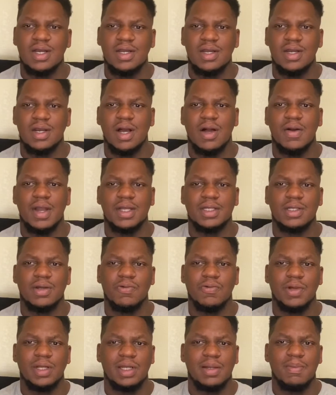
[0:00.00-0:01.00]
You know, it's a
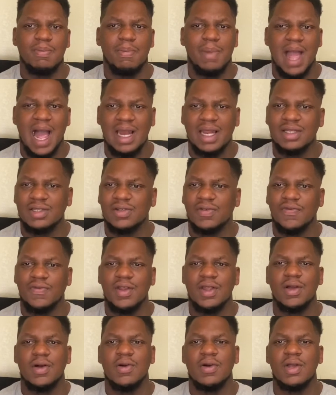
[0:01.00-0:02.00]
really balanced
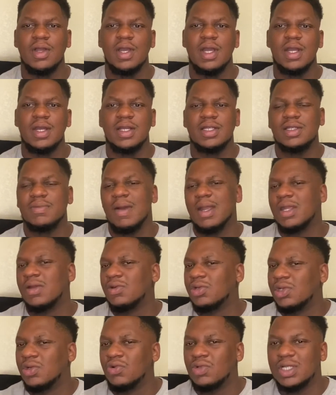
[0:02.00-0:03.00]
feel. Doesn't make you
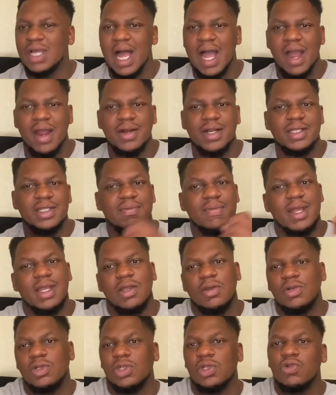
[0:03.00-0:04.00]
too tired. Doesn't make you
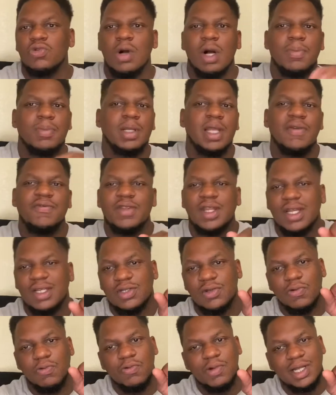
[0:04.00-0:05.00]
too uplifted. It's
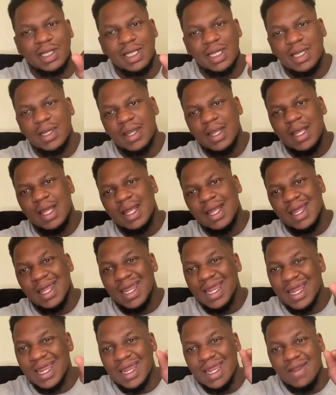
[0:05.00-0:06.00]
a really
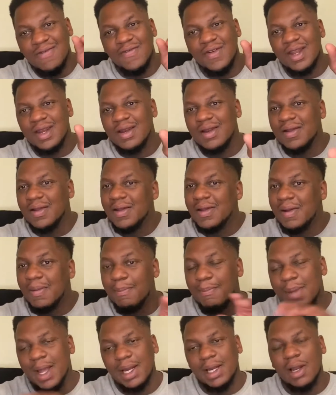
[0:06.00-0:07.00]
even,
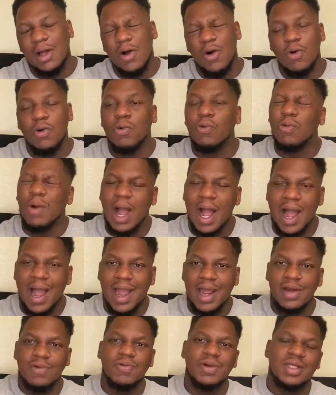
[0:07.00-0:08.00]
mellow
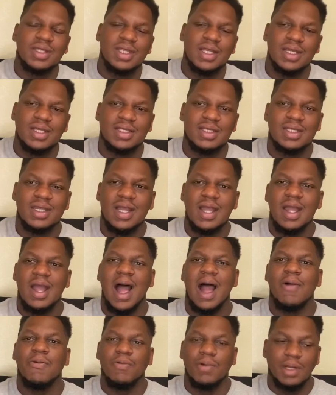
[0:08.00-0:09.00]
ride with this. I
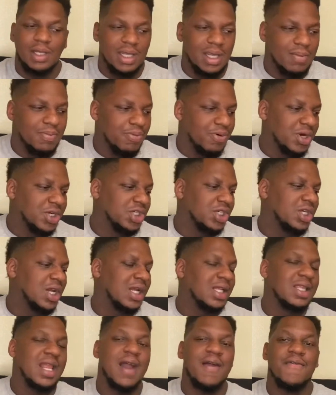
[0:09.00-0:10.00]
really
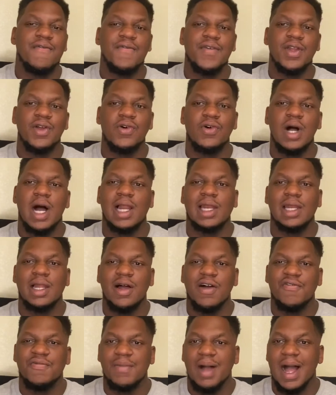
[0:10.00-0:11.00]
appreciate that feel. I
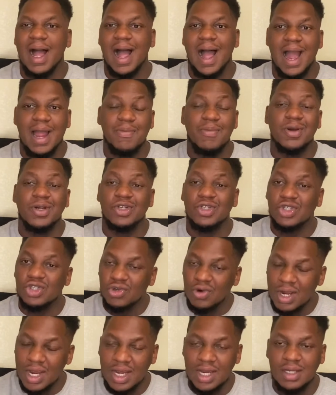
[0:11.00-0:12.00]
love my hybrid
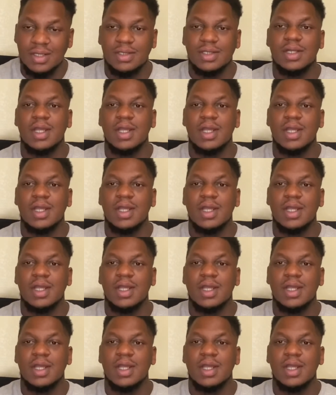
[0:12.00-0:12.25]
strains.